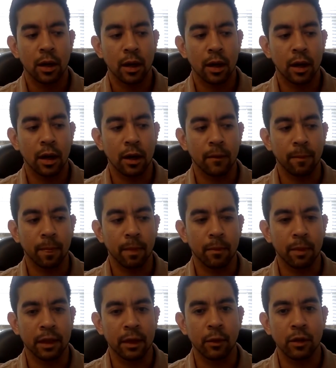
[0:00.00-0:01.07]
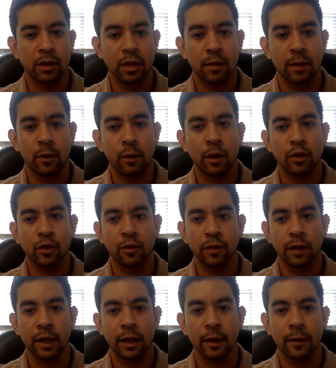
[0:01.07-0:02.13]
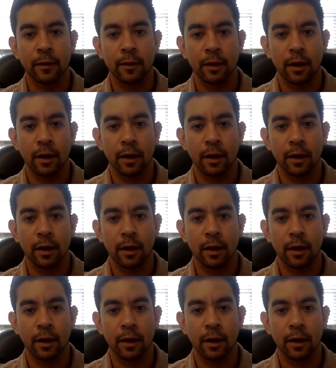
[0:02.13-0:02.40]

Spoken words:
but then when you're talking about retrofitting